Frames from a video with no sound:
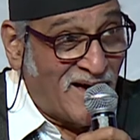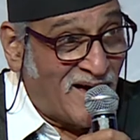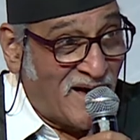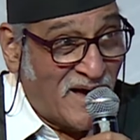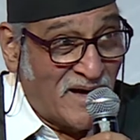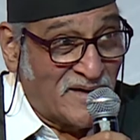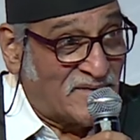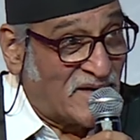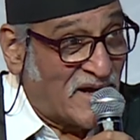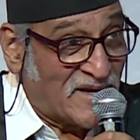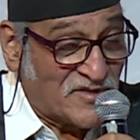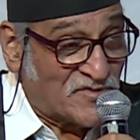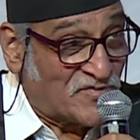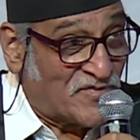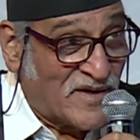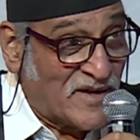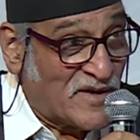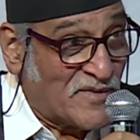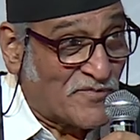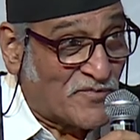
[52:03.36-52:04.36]
And that is
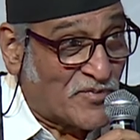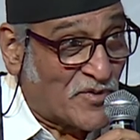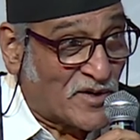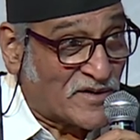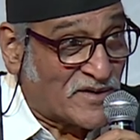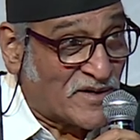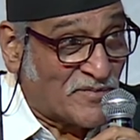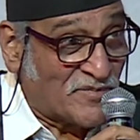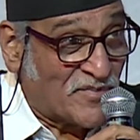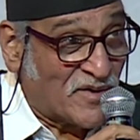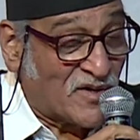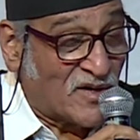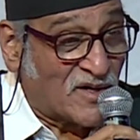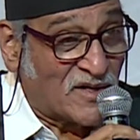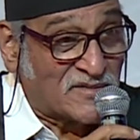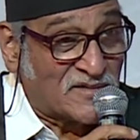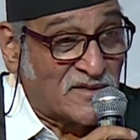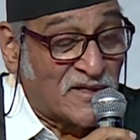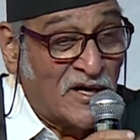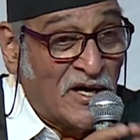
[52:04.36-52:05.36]
very important
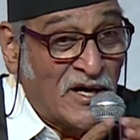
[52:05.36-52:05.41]
because